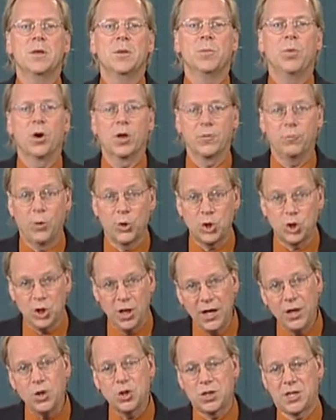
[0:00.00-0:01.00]
Part of what
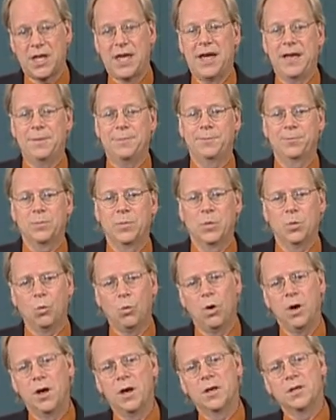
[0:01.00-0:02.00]
changed that
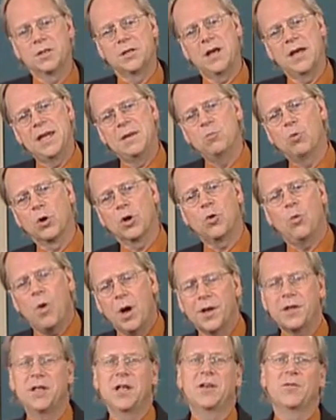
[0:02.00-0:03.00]
was a more
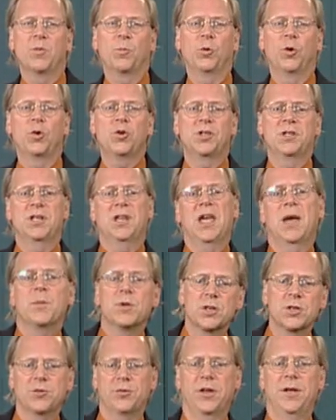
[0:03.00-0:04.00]
quantitative approach to
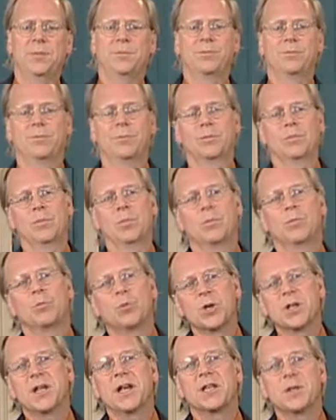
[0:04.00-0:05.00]
chemistry,
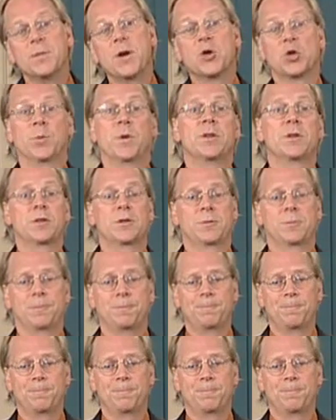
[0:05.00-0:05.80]
precise measurements.